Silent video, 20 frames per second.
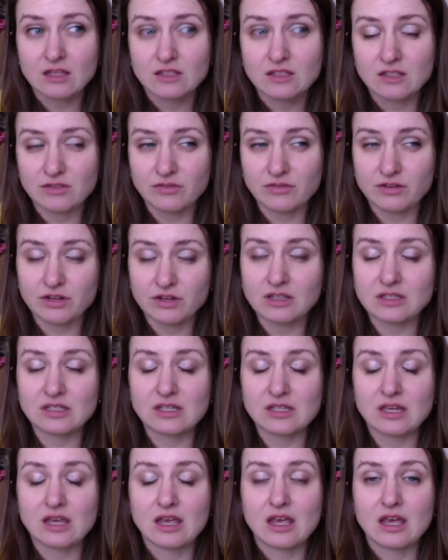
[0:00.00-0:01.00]

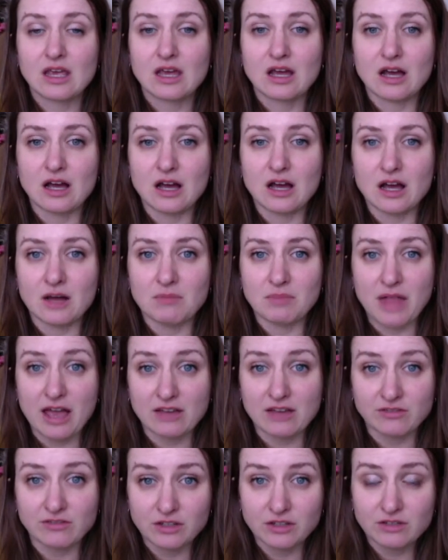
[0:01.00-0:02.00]
different
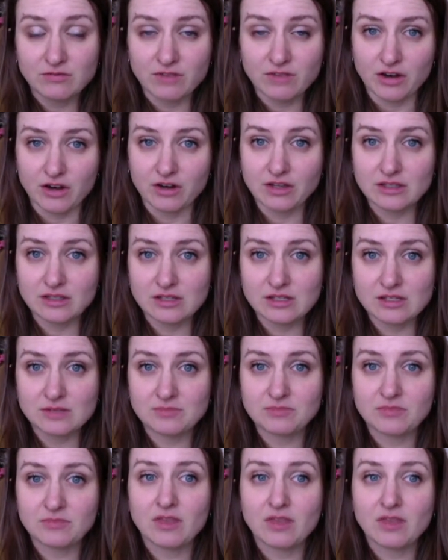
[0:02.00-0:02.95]
black-footed ferrets,